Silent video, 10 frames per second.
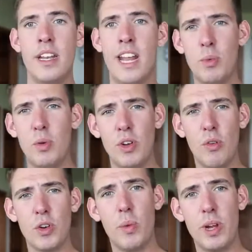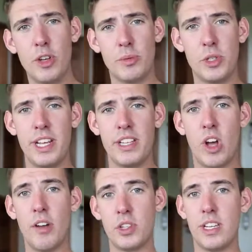Now moving over to the Windows machines,
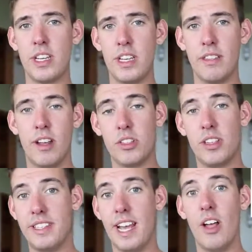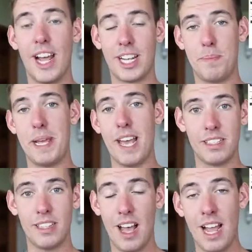obviously there's the Dell
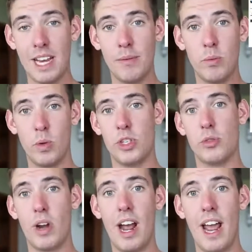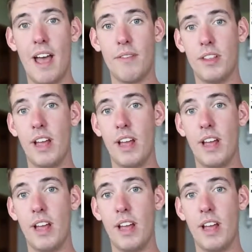XPS line, which is what I have.